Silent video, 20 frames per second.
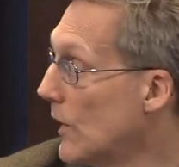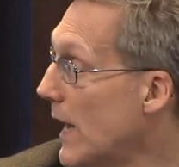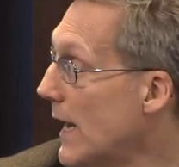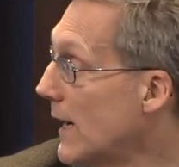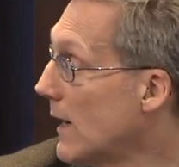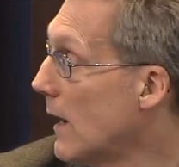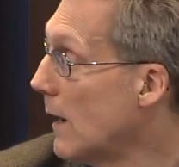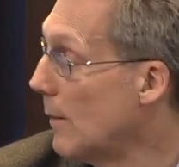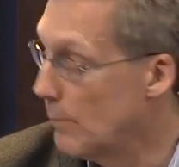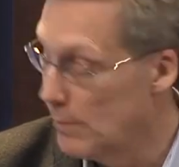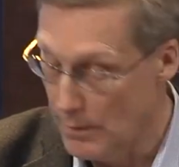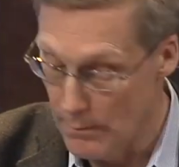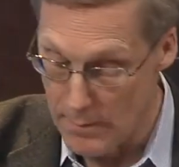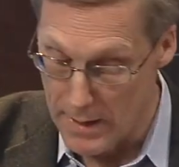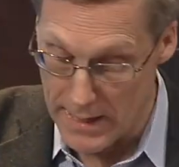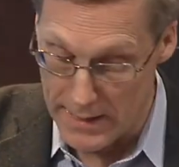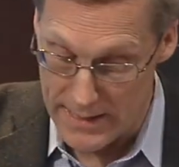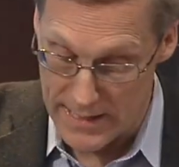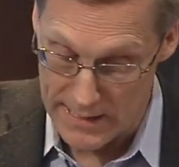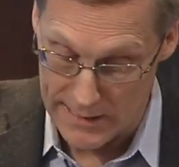a leg up
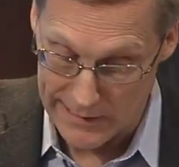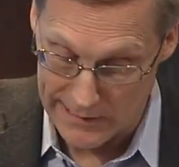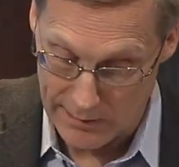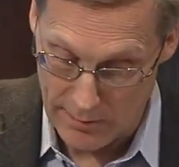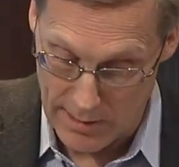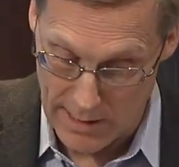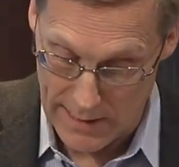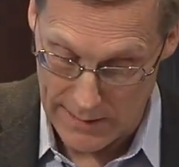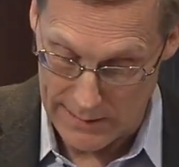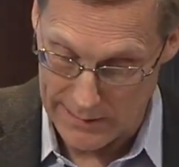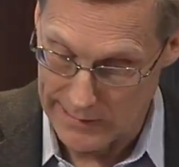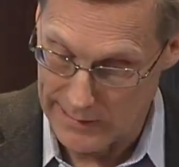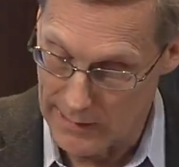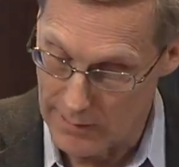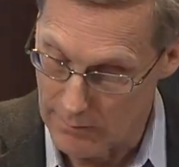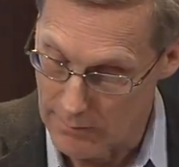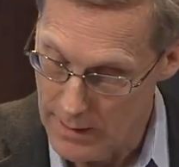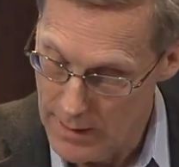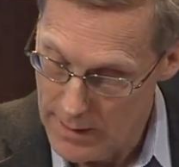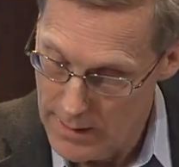amid these trends.
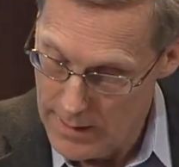So